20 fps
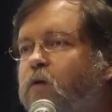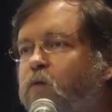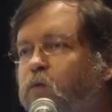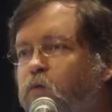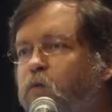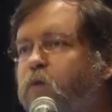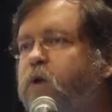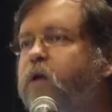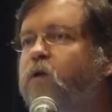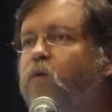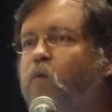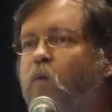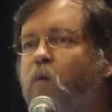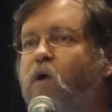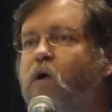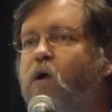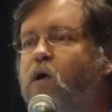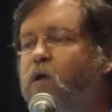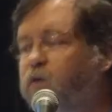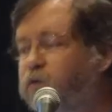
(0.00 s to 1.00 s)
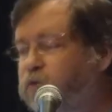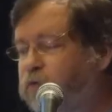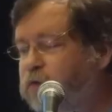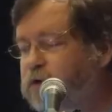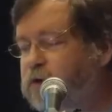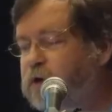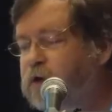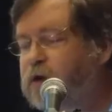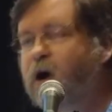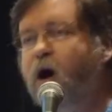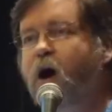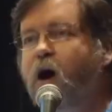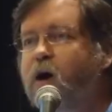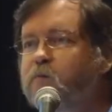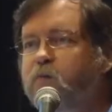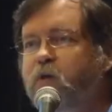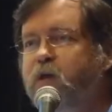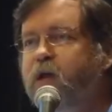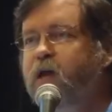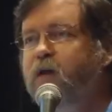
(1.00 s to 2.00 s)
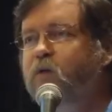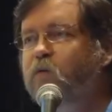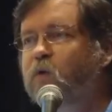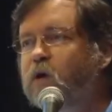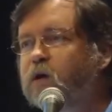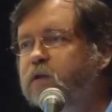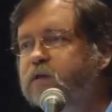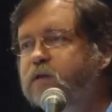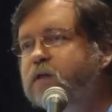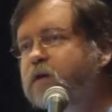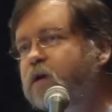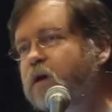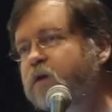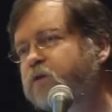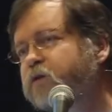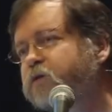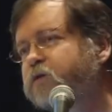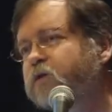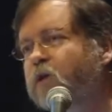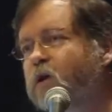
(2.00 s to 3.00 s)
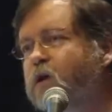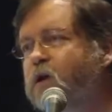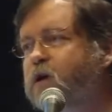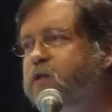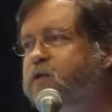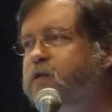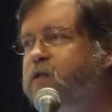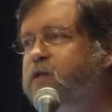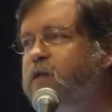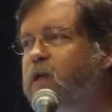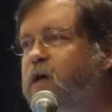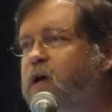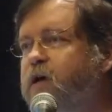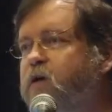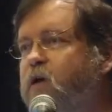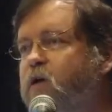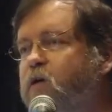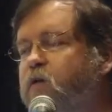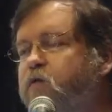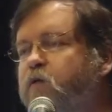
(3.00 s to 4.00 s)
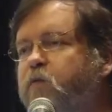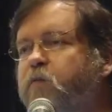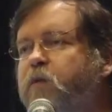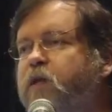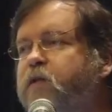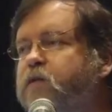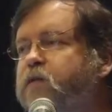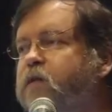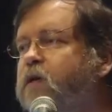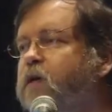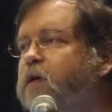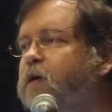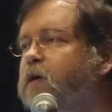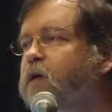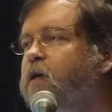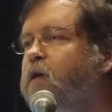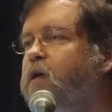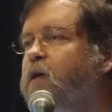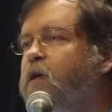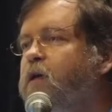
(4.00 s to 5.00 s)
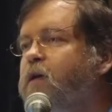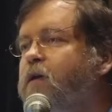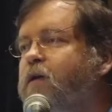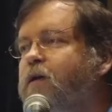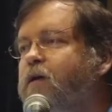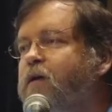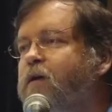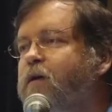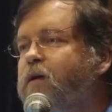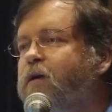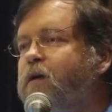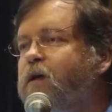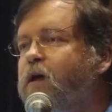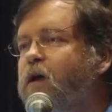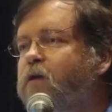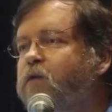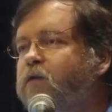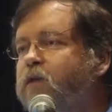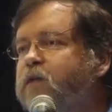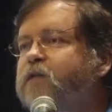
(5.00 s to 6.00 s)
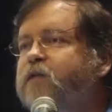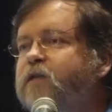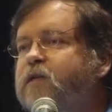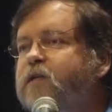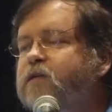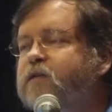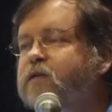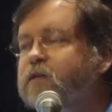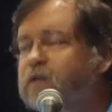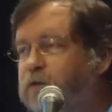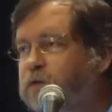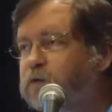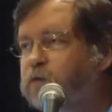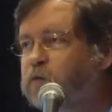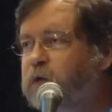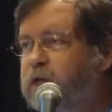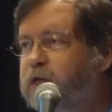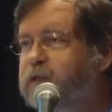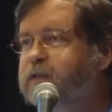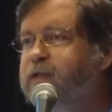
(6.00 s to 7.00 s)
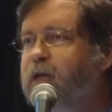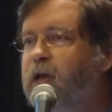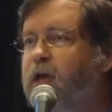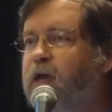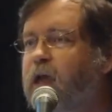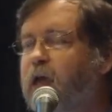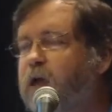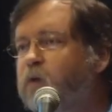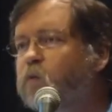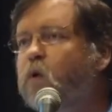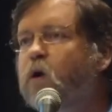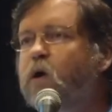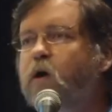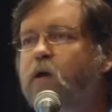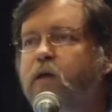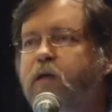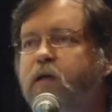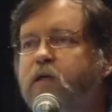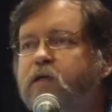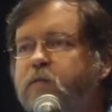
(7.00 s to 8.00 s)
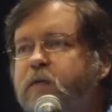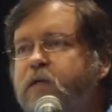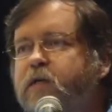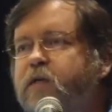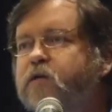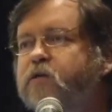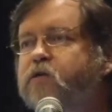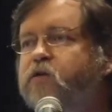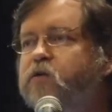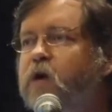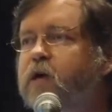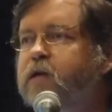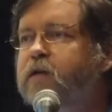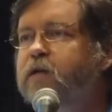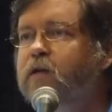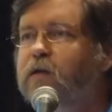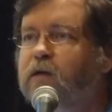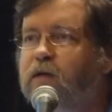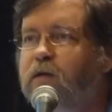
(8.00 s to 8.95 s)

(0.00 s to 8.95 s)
Real walls, very complicated walls. Look at all those logs just lying all over the place. This is, we can say, a wall. It has been constructed.